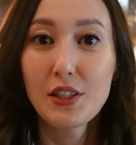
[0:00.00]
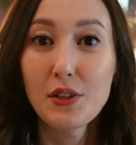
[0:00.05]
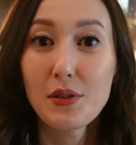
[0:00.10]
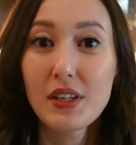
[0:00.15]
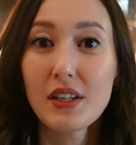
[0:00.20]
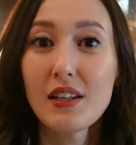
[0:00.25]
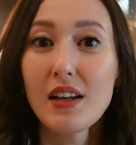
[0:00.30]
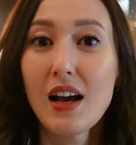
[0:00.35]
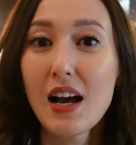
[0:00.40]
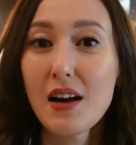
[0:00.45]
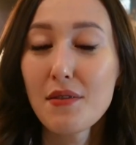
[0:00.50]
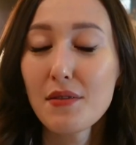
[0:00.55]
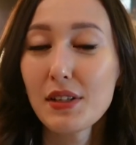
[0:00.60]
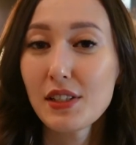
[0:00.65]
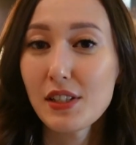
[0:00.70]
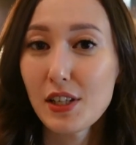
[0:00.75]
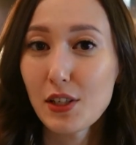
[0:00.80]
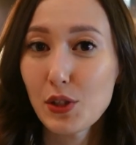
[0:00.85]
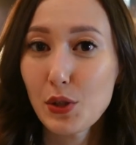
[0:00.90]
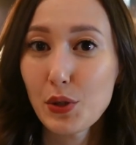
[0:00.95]
You can have a
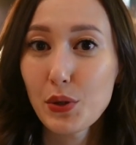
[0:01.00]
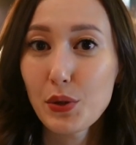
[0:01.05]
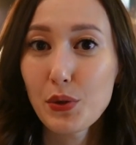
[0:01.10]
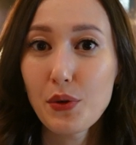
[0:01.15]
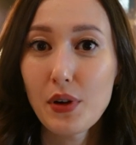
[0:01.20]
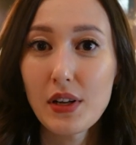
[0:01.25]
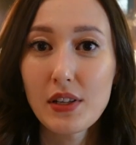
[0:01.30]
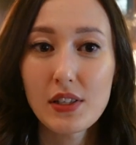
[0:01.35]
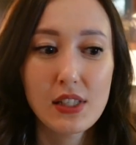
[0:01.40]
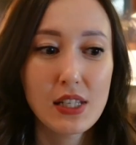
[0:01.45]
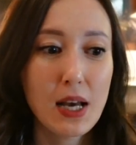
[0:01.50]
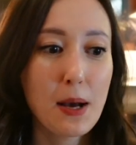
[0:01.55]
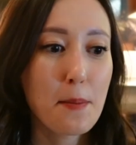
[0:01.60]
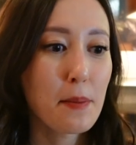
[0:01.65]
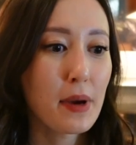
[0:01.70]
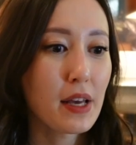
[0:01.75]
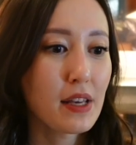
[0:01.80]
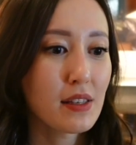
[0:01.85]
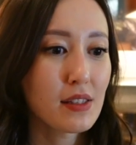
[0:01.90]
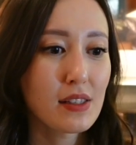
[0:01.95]
tattoo and some
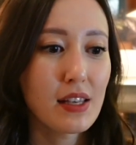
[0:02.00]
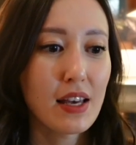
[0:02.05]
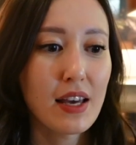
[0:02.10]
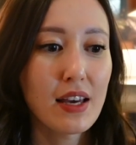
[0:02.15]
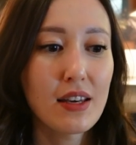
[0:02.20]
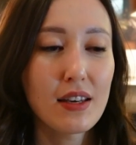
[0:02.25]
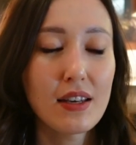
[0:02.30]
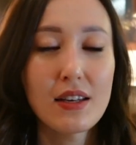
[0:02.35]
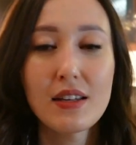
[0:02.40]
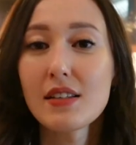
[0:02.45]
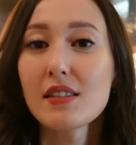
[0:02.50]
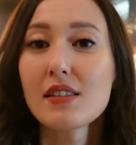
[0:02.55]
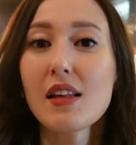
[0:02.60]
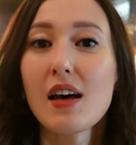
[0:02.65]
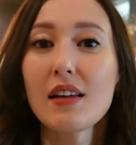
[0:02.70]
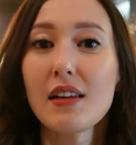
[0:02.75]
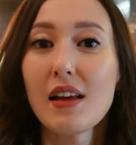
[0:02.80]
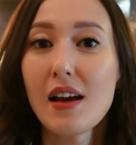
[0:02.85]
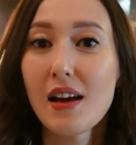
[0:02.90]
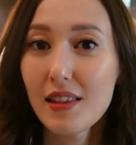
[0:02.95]
may say it is
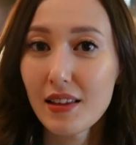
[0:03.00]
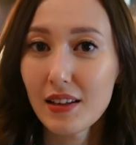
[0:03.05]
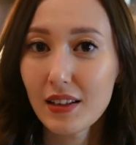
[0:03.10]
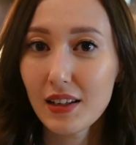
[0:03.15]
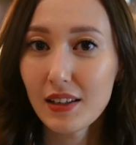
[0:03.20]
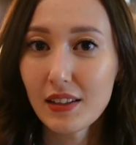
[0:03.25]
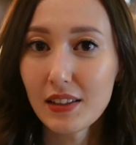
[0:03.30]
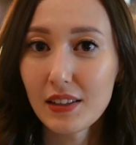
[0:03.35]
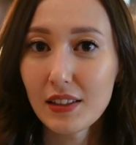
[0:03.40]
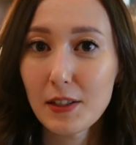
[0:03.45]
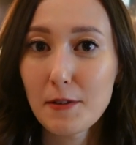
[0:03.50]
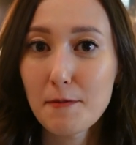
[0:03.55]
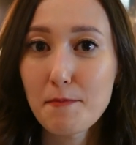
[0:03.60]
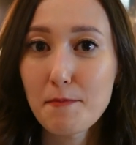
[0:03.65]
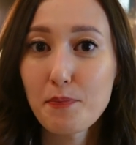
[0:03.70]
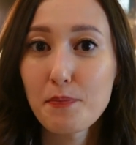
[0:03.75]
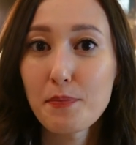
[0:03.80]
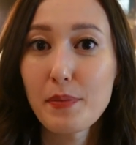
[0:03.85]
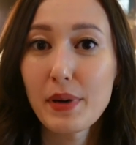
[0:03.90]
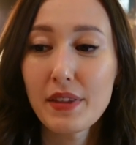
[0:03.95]
not elegant,
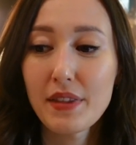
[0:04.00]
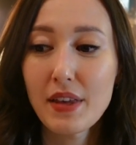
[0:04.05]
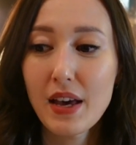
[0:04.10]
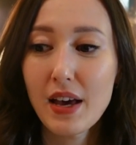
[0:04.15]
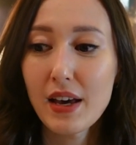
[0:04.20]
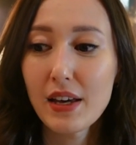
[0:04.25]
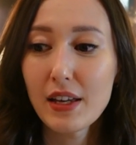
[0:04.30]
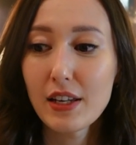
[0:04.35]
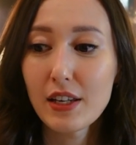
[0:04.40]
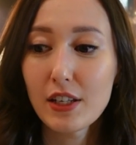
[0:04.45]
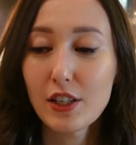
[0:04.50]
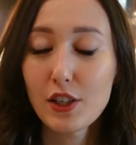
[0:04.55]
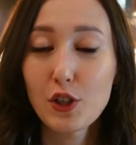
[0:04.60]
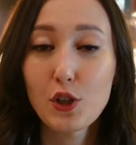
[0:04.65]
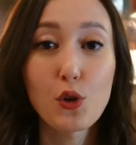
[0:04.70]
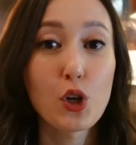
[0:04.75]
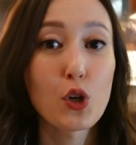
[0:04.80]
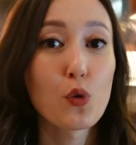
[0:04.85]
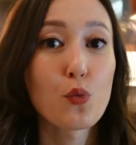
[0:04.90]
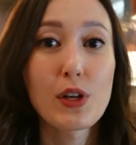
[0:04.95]
but then
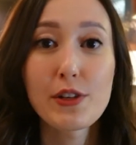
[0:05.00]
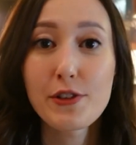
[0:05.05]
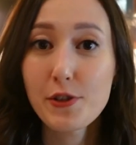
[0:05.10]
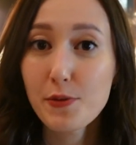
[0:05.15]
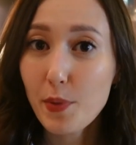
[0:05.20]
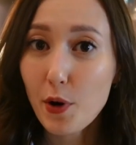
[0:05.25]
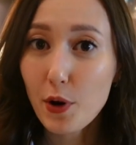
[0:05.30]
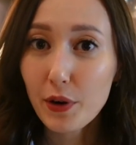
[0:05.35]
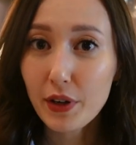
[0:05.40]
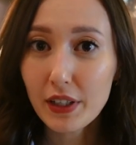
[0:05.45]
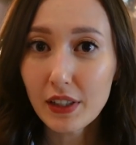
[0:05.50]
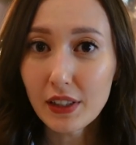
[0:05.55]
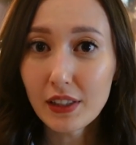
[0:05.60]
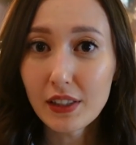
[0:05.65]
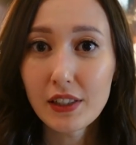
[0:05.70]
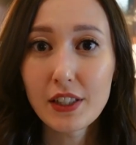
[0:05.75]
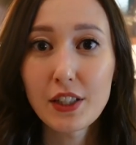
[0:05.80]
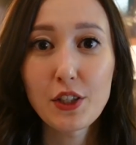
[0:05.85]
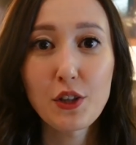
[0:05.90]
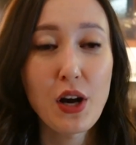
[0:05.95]
you're well
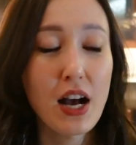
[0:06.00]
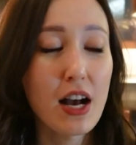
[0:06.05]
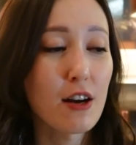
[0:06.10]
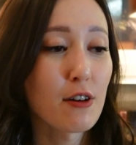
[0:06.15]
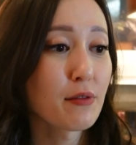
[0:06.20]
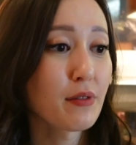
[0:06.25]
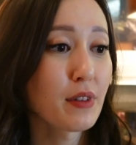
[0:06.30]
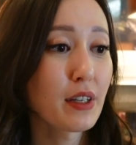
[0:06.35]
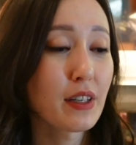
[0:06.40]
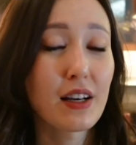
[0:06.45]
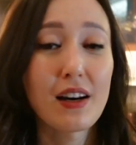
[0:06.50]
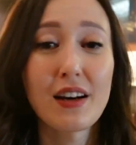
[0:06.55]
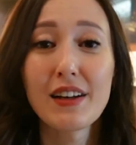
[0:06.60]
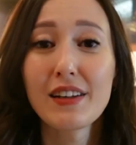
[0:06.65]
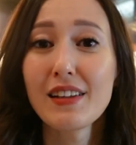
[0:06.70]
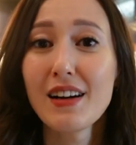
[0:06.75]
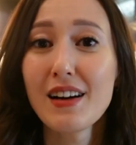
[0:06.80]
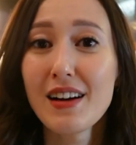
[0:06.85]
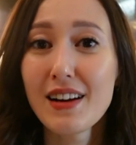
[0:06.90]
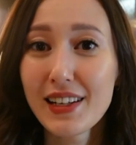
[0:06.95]
spoken, you have a
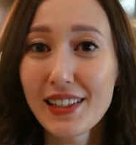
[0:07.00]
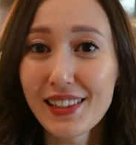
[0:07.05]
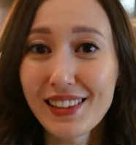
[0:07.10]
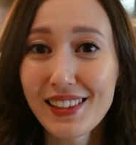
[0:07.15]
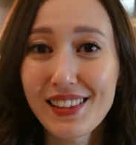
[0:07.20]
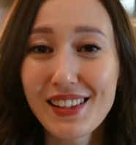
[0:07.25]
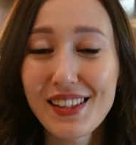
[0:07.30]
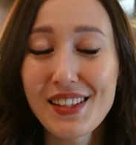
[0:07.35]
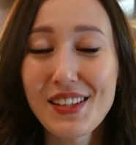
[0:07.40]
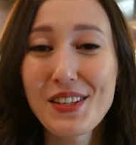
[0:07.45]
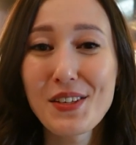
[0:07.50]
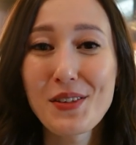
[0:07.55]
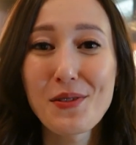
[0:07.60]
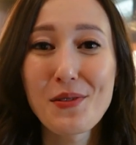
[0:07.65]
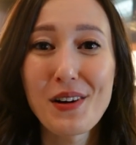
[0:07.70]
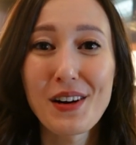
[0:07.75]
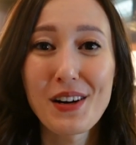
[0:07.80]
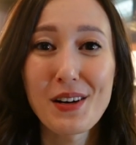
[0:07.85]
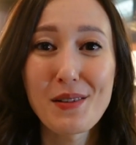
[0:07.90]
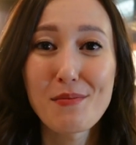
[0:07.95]
kind heart, you
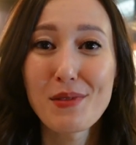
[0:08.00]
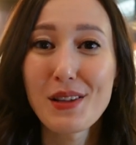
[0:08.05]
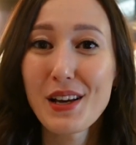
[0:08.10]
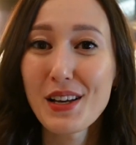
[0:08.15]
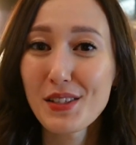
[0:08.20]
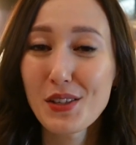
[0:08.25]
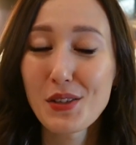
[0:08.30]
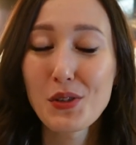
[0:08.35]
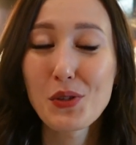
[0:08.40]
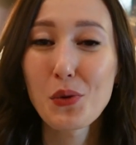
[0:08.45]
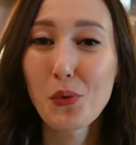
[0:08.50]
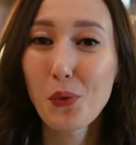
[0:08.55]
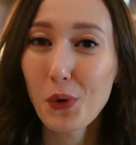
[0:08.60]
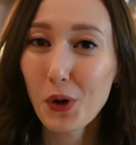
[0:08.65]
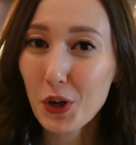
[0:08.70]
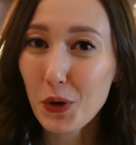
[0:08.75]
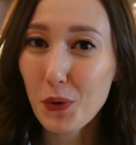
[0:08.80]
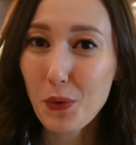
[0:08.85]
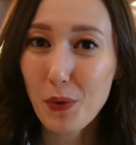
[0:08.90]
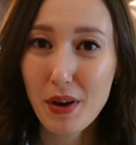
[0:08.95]
are pleasant to
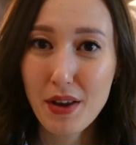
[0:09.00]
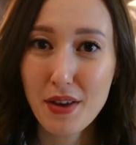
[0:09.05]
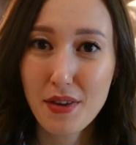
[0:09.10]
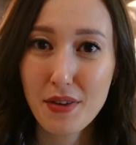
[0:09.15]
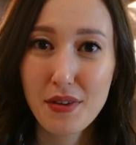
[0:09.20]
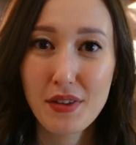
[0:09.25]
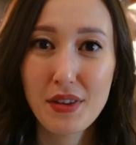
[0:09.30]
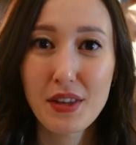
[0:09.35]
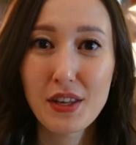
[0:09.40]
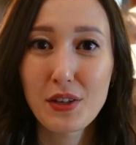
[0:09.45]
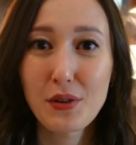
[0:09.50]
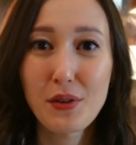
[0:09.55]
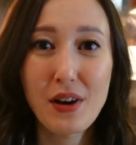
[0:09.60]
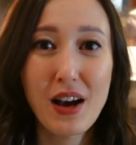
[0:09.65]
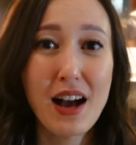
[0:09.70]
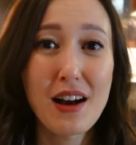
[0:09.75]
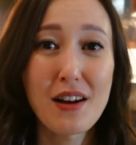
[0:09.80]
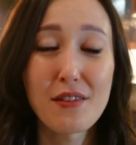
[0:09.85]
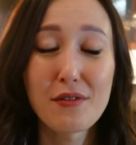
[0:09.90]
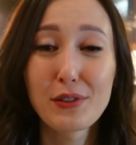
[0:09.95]
work with, you
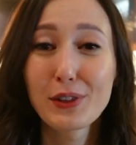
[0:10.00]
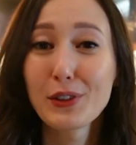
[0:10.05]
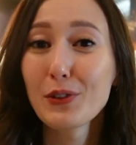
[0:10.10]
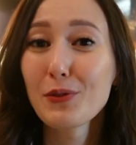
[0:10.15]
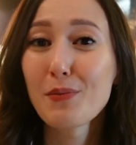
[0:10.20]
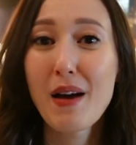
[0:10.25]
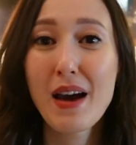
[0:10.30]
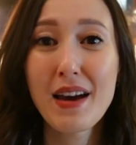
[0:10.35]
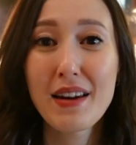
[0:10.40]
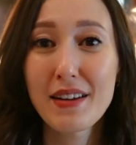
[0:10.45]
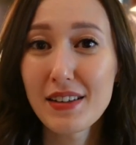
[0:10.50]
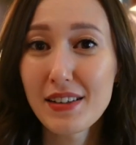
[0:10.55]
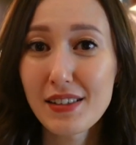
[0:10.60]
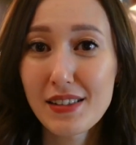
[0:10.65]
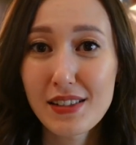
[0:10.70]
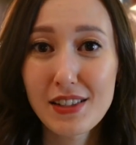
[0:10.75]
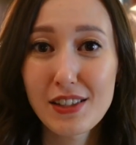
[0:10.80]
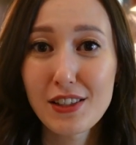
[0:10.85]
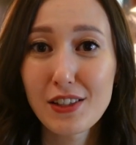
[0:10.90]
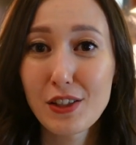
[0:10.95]
have good
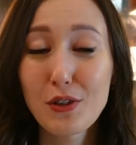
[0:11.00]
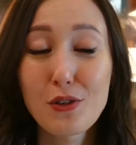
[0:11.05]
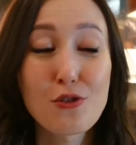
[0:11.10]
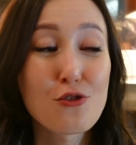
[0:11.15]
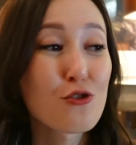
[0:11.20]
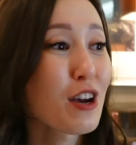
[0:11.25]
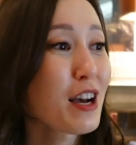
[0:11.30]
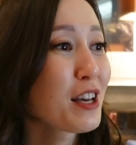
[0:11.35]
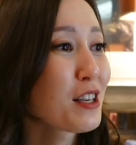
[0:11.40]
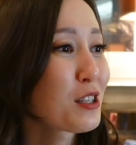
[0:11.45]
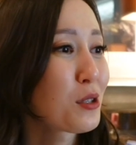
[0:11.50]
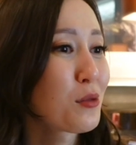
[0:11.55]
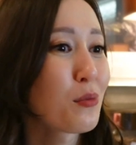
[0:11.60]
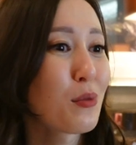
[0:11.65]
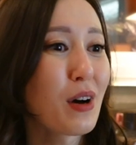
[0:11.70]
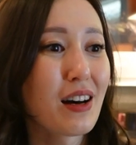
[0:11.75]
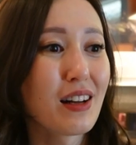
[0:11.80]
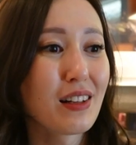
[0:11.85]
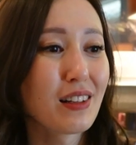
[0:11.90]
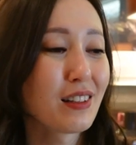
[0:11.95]
manners, you dress
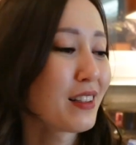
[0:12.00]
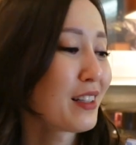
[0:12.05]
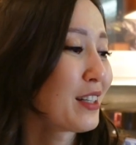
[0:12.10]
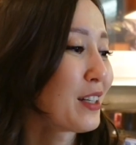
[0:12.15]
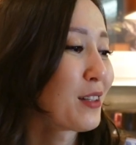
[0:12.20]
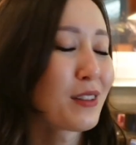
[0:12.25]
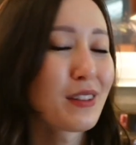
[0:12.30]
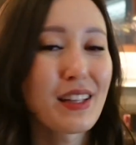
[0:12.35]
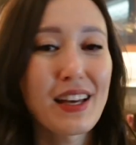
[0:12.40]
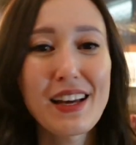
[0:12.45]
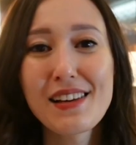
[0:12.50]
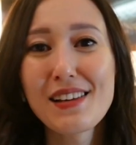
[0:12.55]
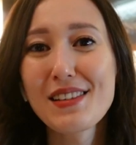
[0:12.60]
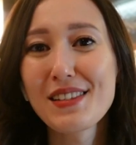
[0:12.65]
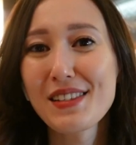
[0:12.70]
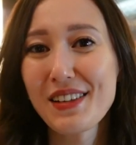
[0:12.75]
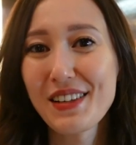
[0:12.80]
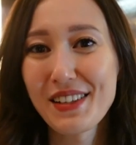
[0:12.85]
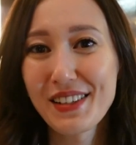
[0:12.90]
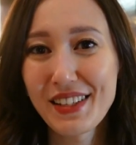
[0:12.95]
well, your
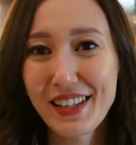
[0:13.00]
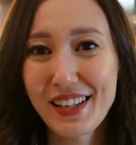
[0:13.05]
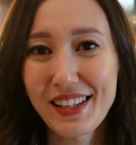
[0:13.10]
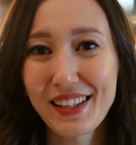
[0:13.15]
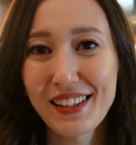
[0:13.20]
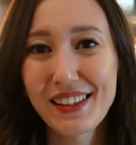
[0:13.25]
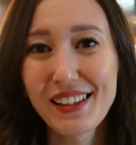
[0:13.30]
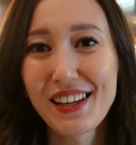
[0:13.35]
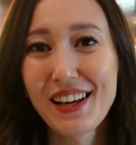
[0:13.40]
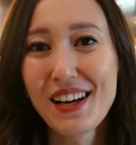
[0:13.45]
nails are neat,